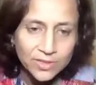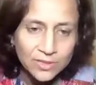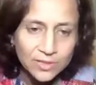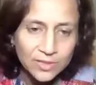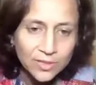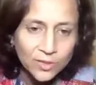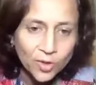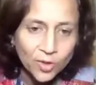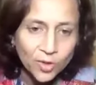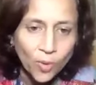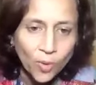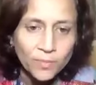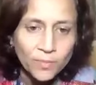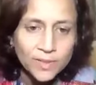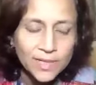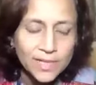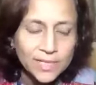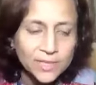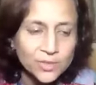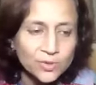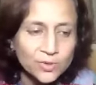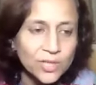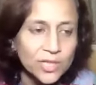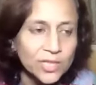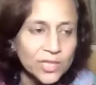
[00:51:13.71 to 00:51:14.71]
The
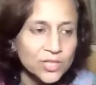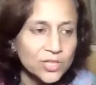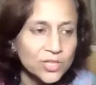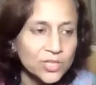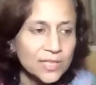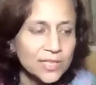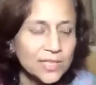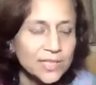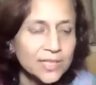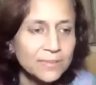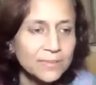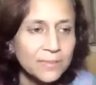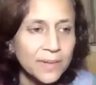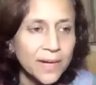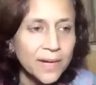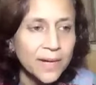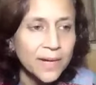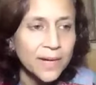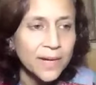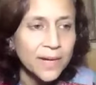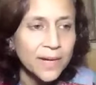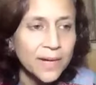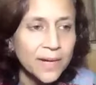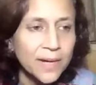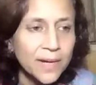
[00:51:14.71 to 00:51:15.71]
normal education is
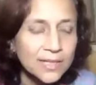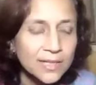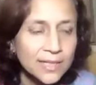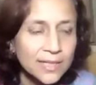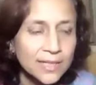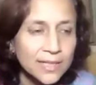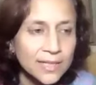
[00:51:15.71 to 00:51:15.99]
about,